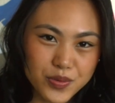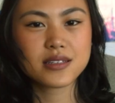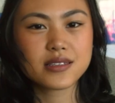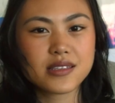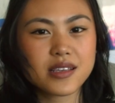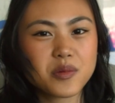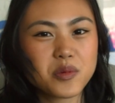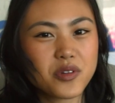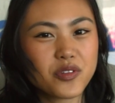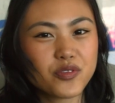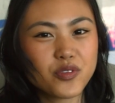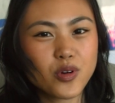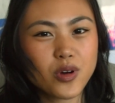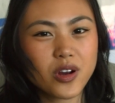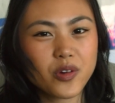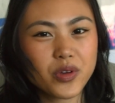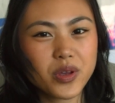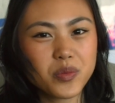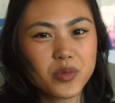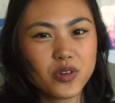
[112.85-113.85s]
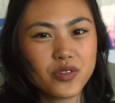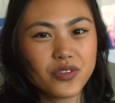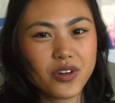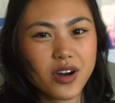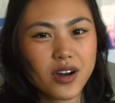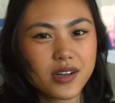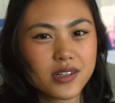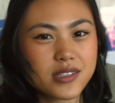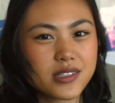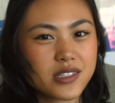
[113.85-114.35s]
So before we move
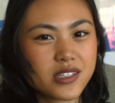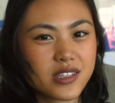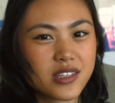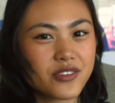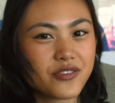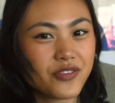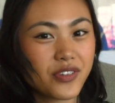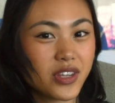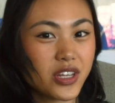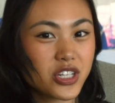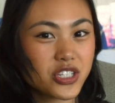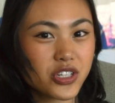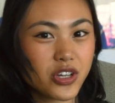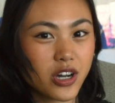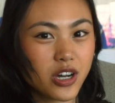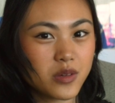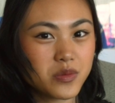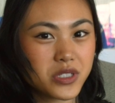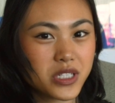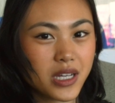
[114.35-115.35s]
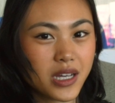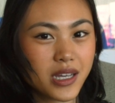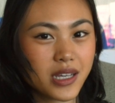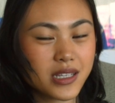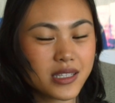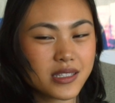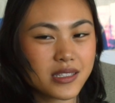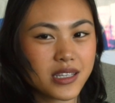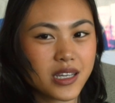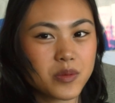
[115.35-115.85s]
on to the finished
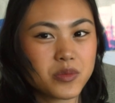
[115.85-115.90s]
objects,